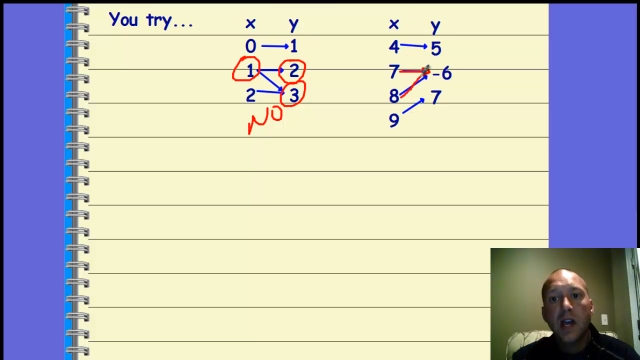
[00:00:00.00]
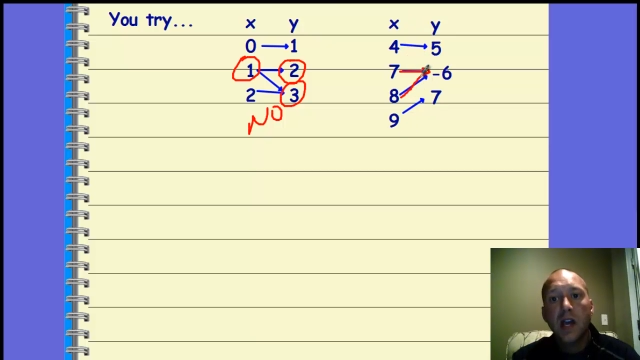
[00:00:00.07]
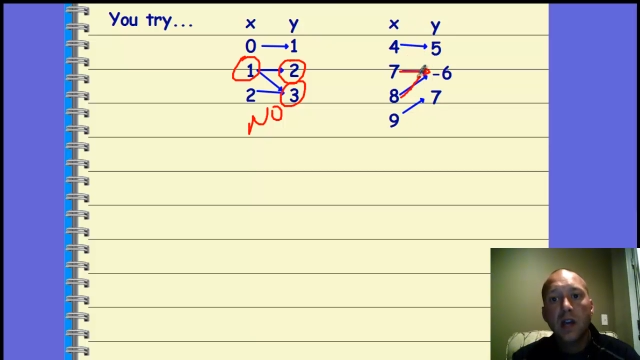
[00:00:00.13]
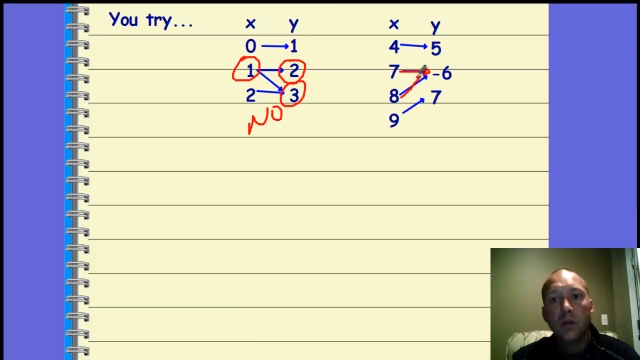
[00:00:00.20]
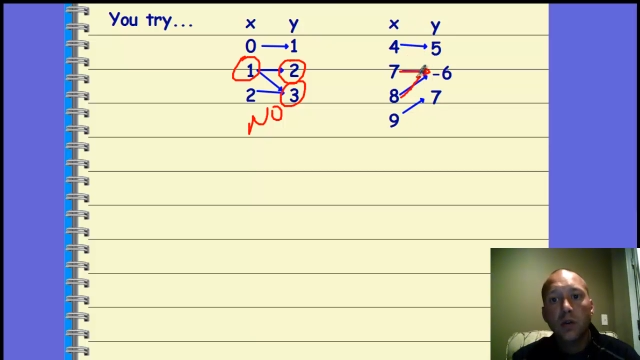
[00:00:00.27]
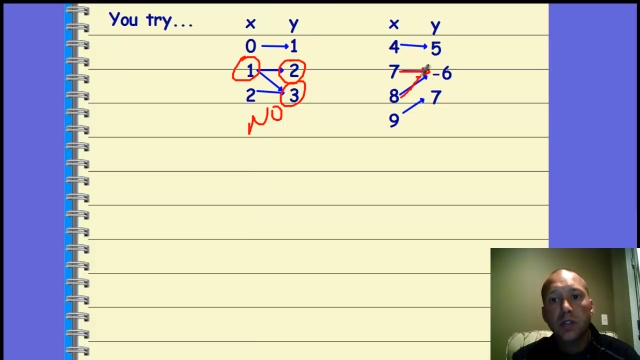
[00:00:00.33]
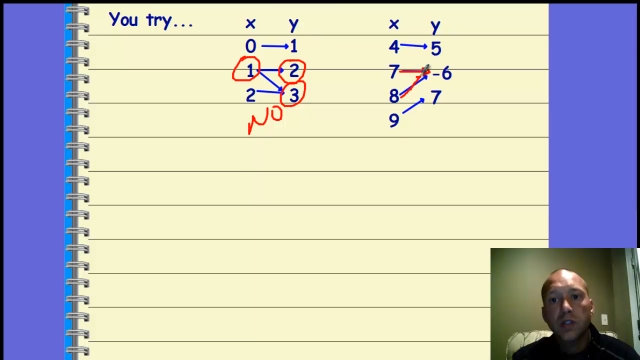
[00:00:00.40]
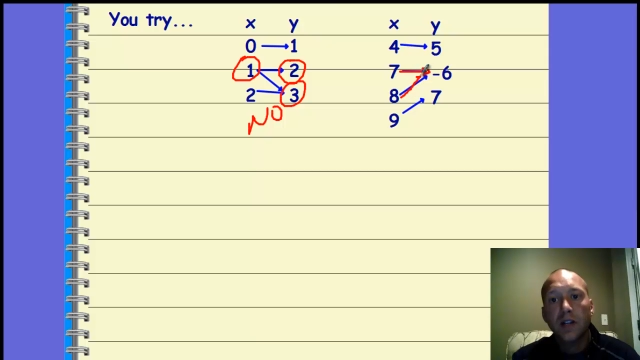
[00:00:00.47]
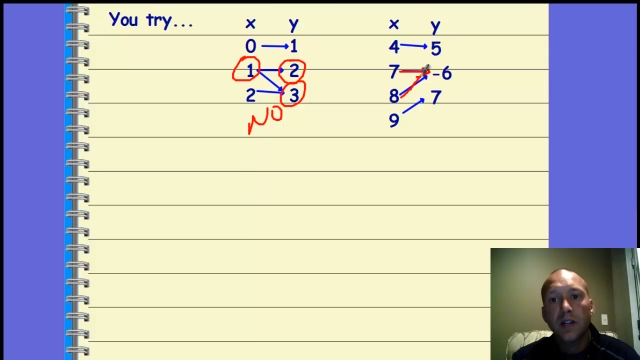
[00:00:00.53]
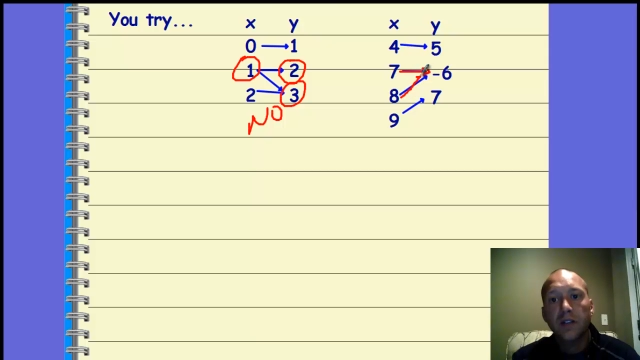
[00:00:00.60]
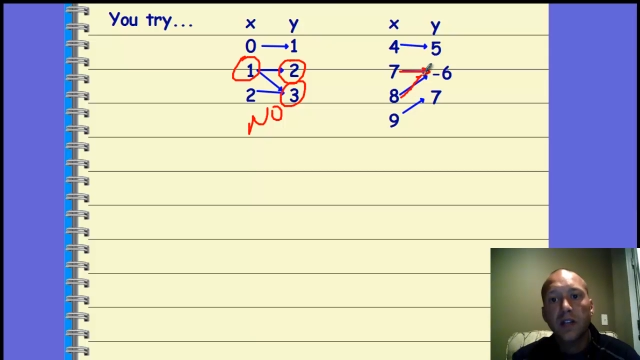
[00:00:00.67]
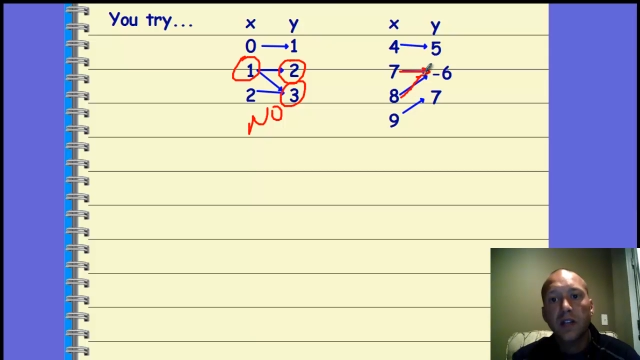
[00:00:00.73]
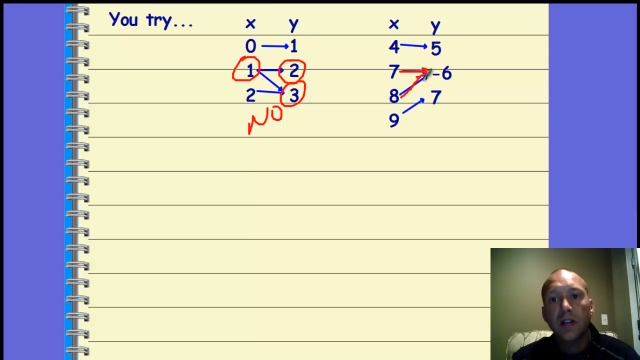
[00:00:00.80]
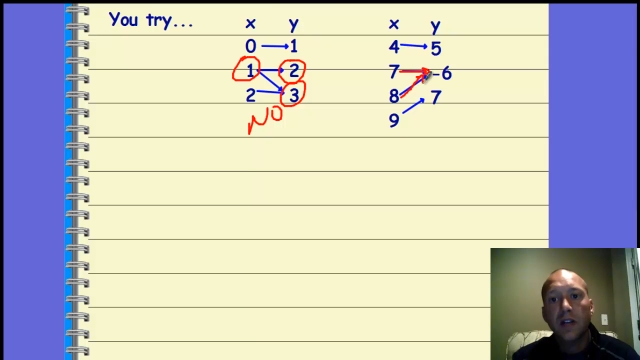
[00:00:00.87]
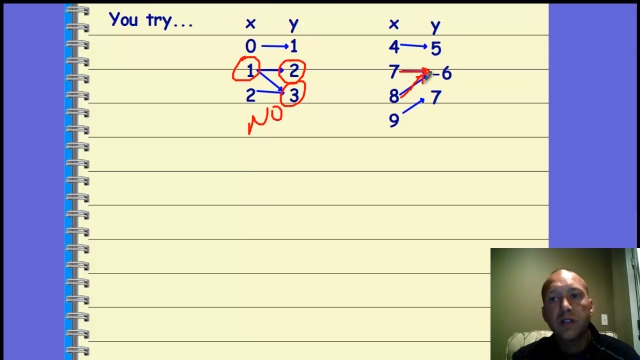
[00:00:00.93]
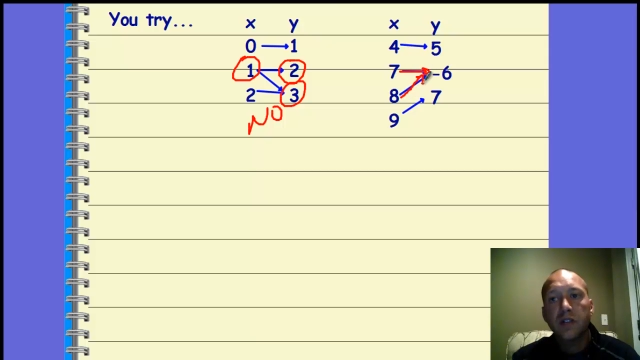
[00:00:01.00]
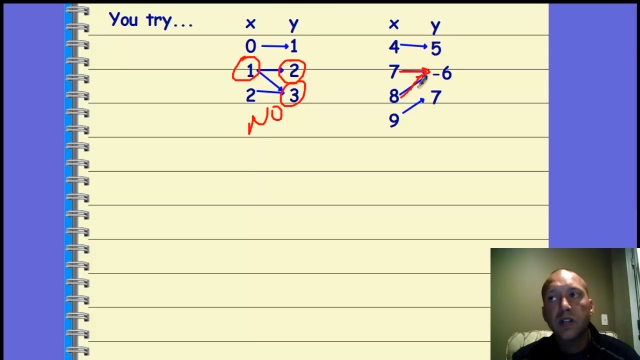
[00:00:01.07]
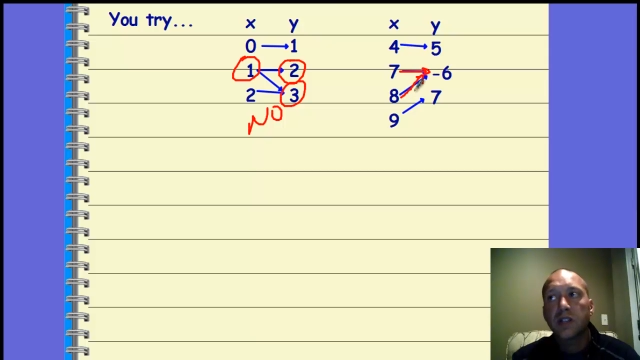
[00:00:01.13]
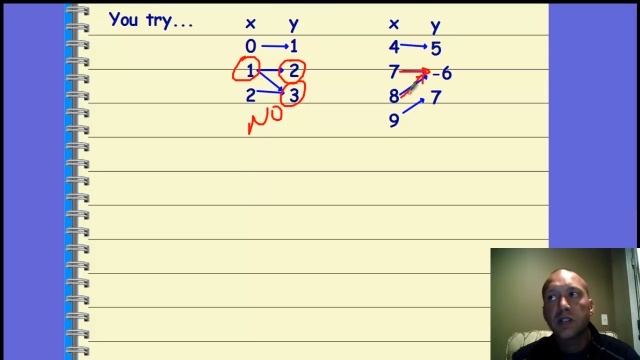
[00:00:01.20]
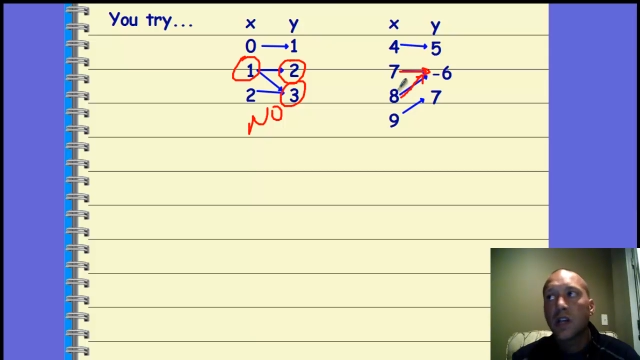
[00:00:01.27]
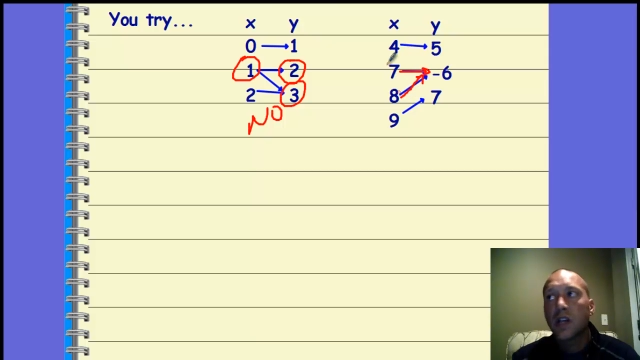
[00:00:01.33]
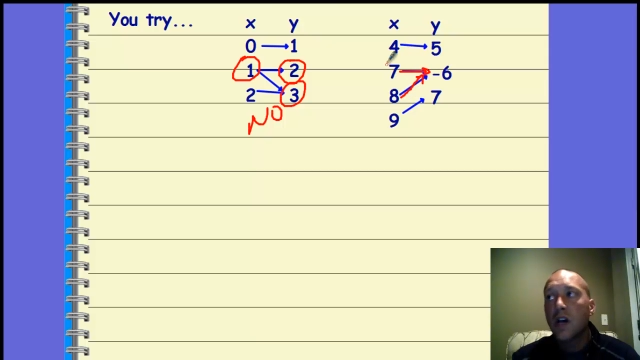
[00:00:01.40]
8 goes to
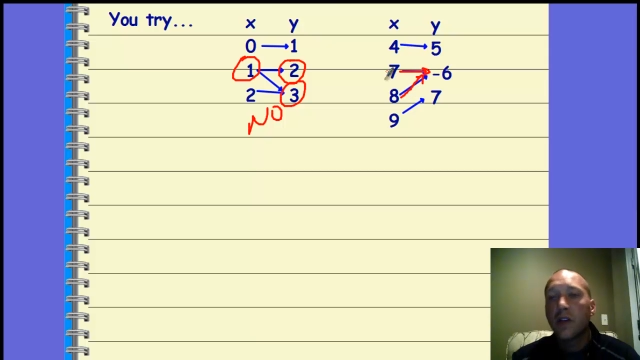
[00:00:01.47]
-6.